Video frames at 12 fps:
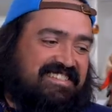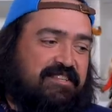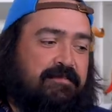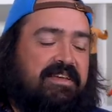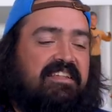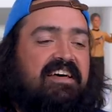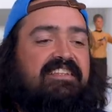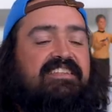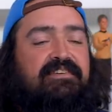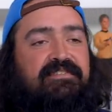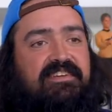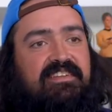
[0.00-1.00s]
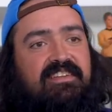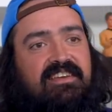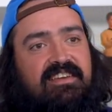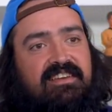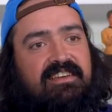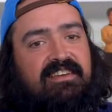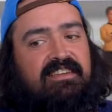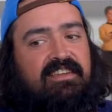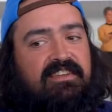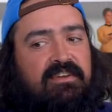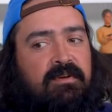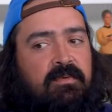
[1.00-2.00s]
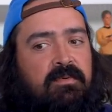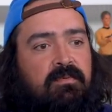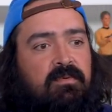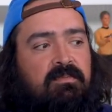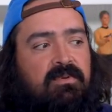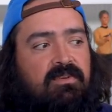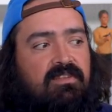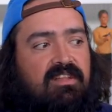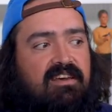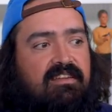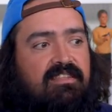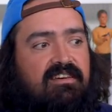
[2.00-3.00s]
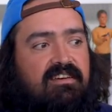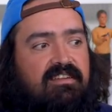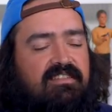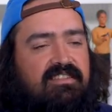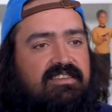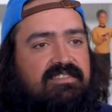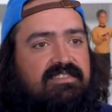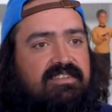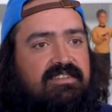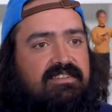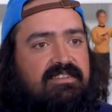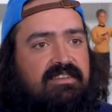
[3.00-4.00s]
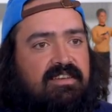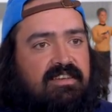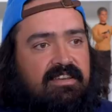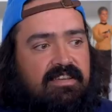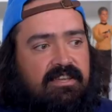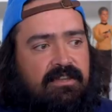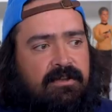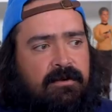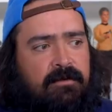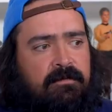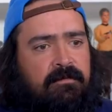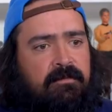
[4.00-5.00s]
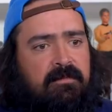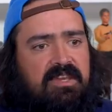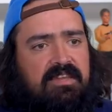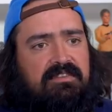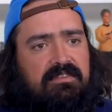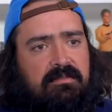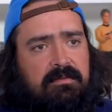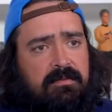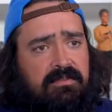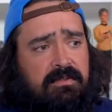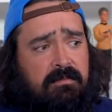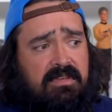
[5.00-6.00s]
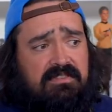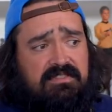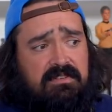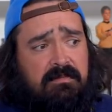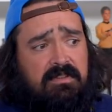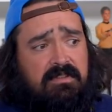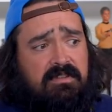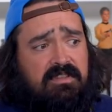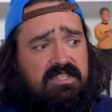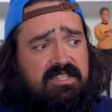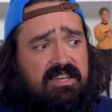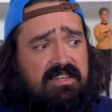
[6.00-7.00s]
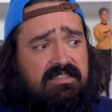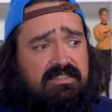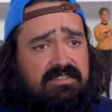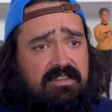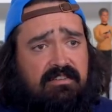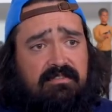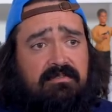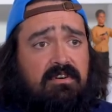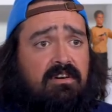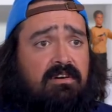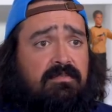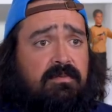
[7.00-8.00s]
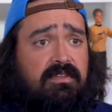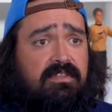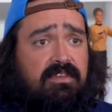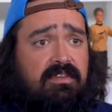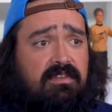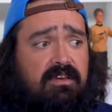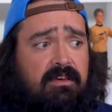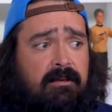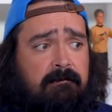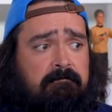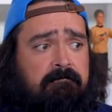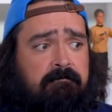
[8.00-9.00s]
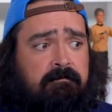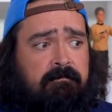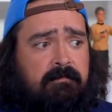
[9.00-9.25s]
it's going to be a lot different. Right. You know, we put a lot of thought in this, and you know, for me to to meet some of the the scientists that are involved with it. Um,